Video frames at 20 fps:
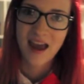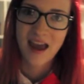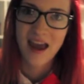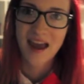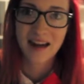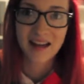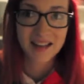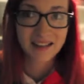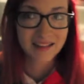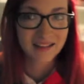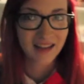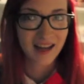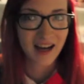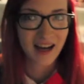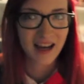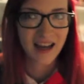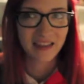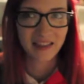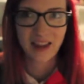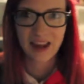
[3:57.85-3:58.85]
and he
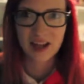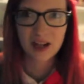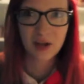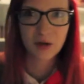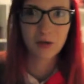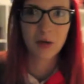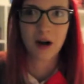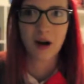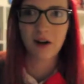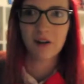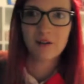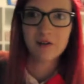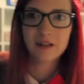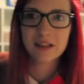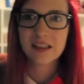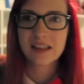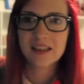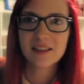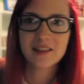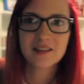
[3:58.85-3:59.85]
saw it in like
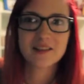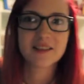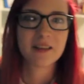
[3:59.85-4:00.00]
12D or